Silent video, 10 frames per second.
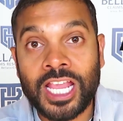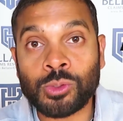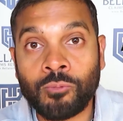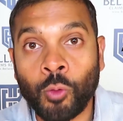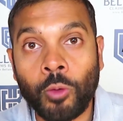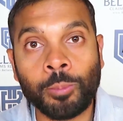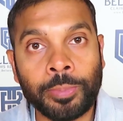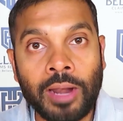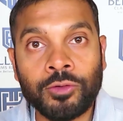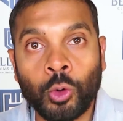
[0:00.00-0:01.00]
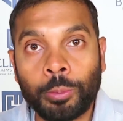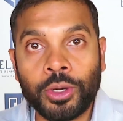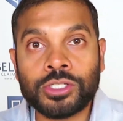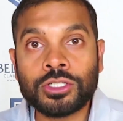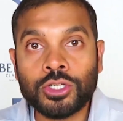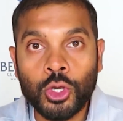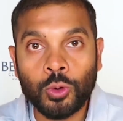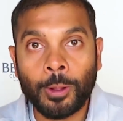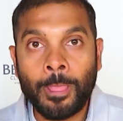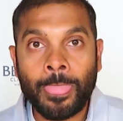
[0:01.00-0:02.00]
Guess what for-profit corporations
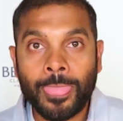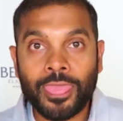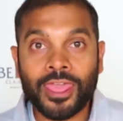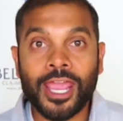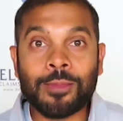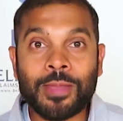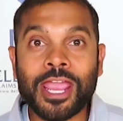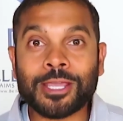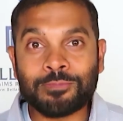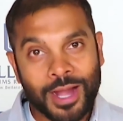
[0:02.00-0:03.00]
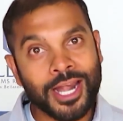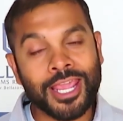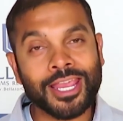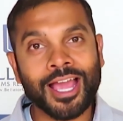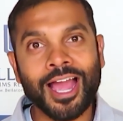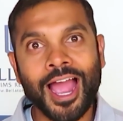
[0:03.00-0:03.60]
do? They make money.